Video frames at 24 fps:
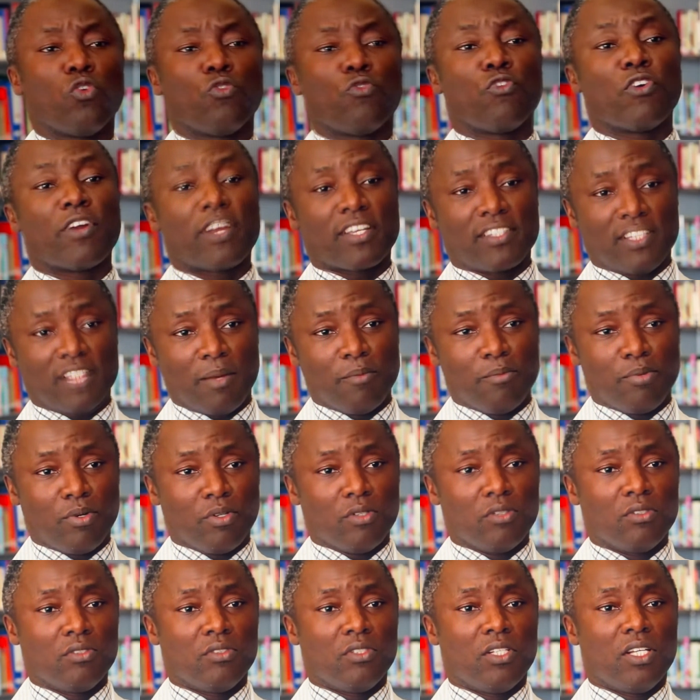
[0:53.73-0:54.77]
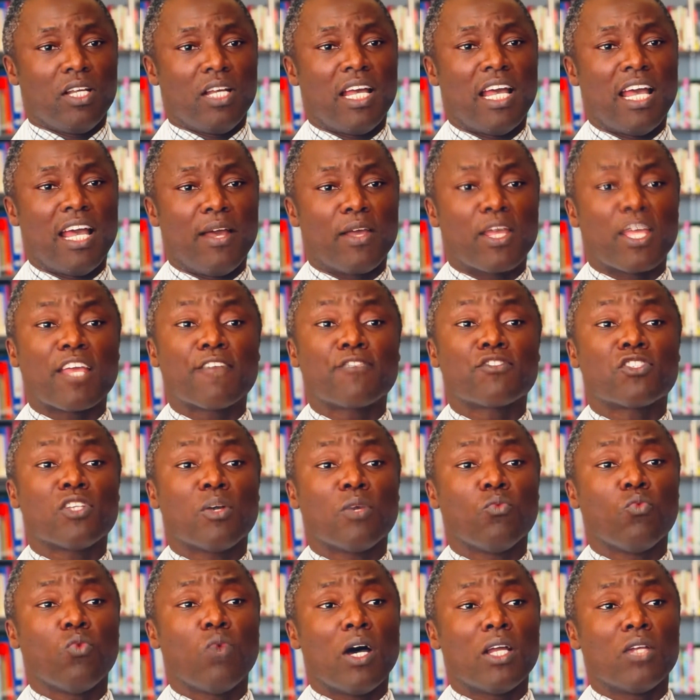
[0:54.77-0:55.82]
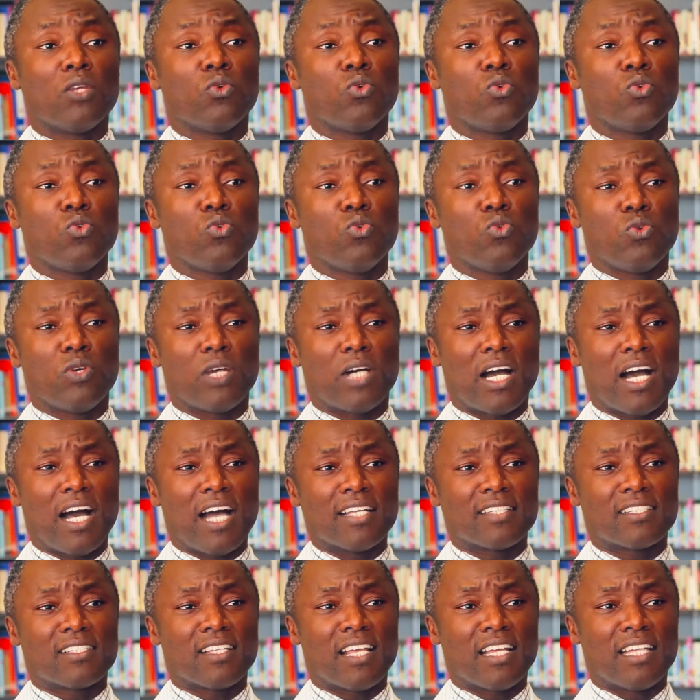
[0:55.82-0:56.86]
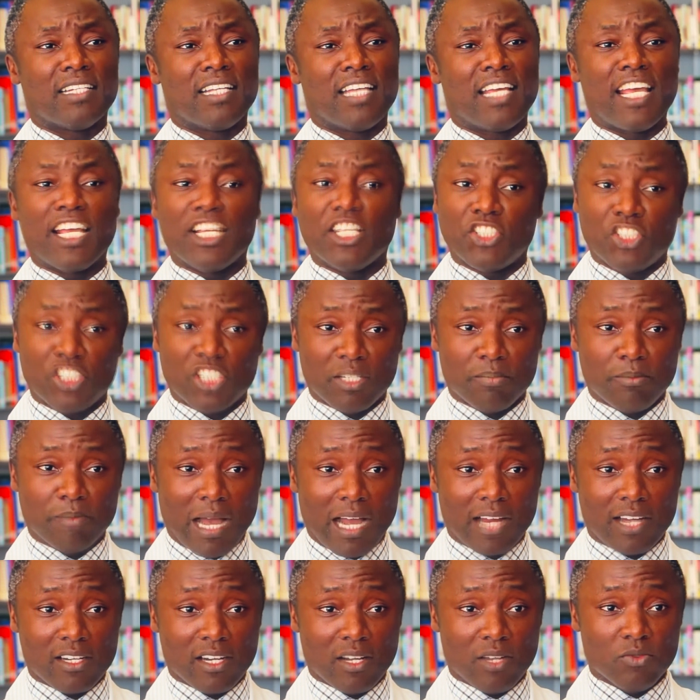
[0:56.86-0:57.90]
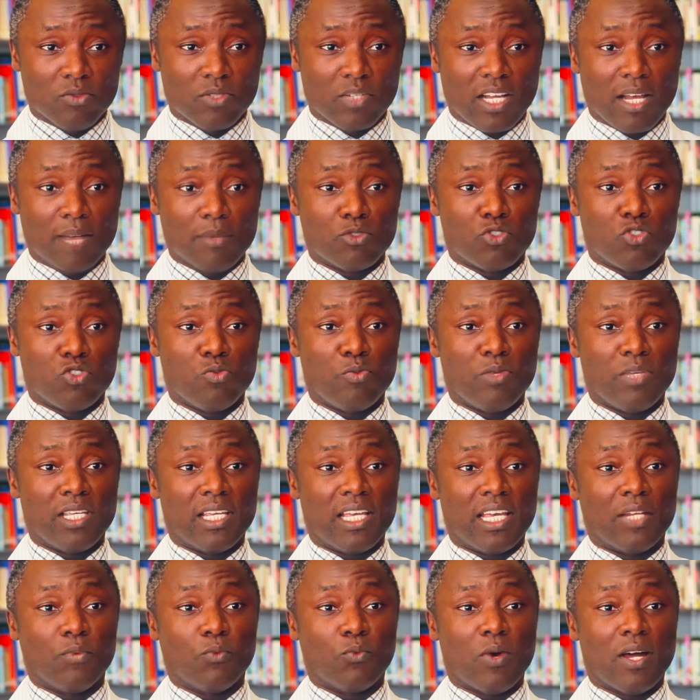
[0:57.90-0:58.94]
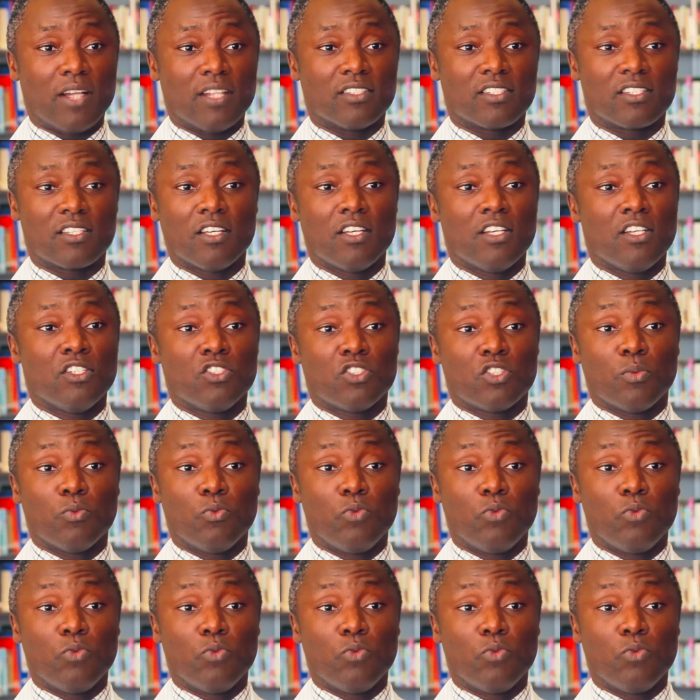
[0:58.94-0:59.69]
for example, if someone who has an Asian background comes to me and wants some